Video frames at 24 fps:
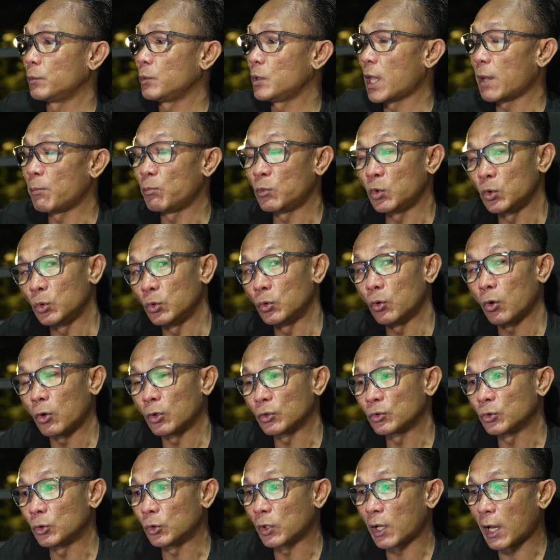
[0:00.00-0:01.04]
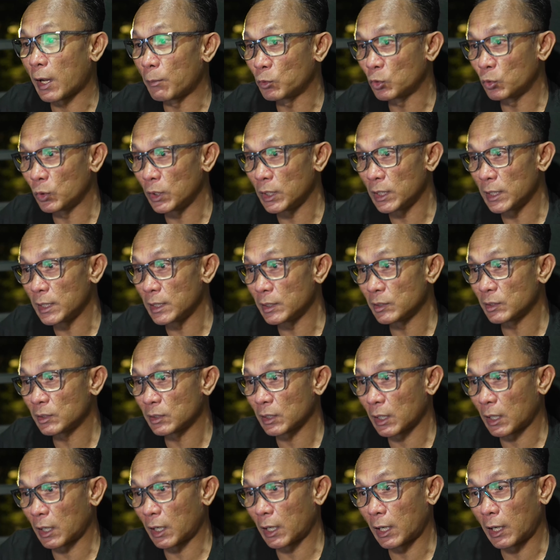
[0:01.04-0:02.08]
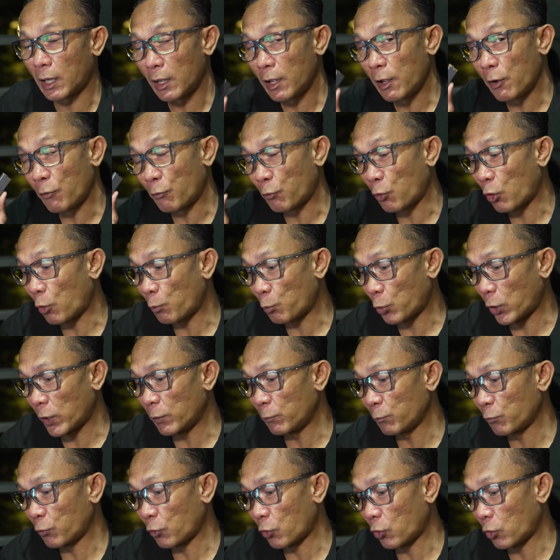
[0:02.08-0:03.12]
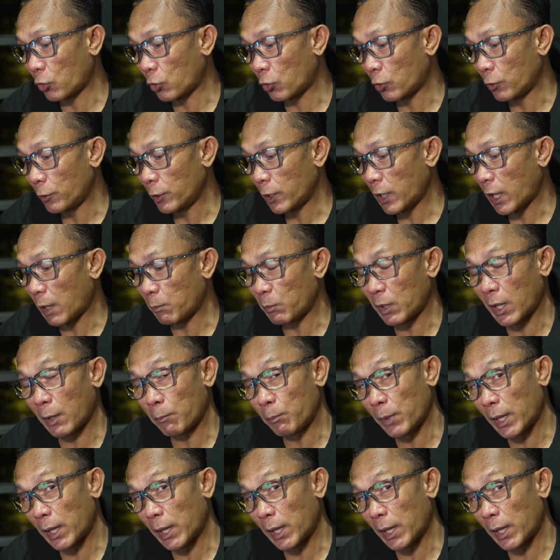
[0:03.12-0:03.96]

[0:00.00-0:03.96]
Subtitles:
M2 also comes with this 4.4 mm